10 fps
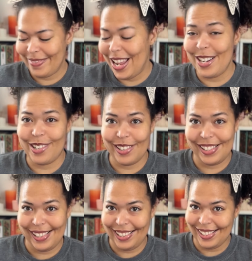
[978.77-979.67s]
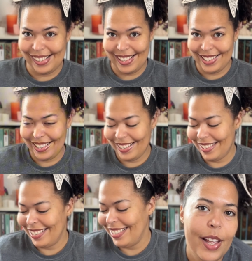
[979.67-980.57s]
interesting
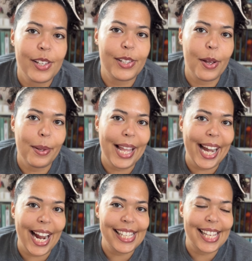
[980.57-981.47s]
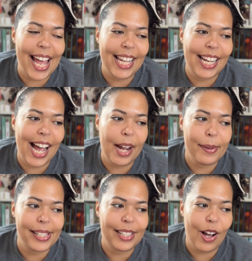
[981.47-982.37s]
decision. So like I said, I
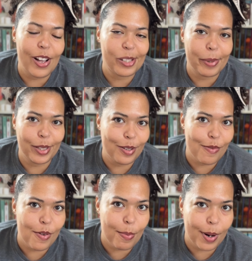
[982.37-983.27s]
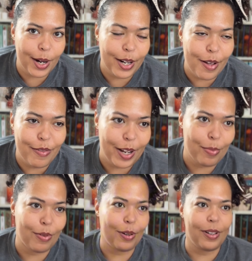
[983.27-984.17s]
was in the hospital for part of
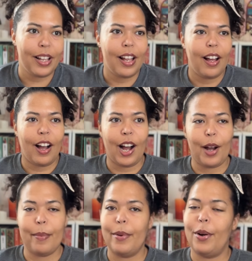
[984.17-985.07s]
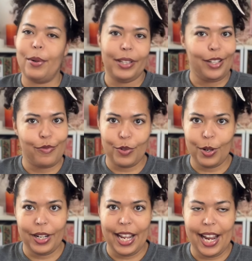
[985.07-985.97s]
April, only
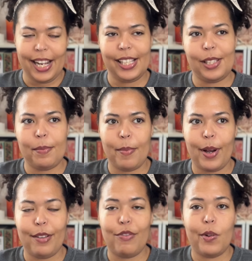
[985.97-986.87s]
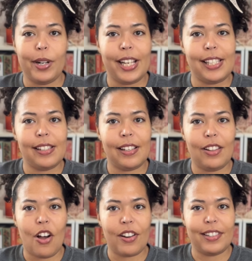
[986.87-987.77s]
4 days, but 4 days is a
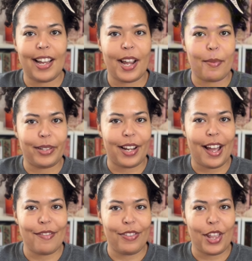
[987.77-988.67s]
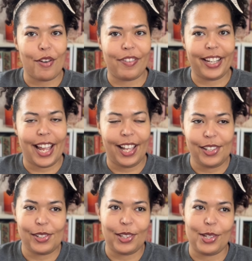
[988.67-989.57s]
long time when you have nothing
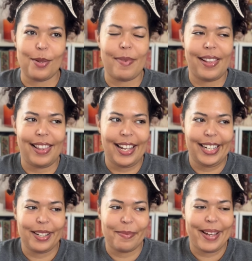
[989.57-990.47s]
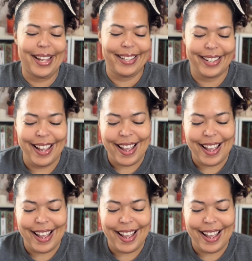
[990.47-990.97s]
else to do but lay in a bed.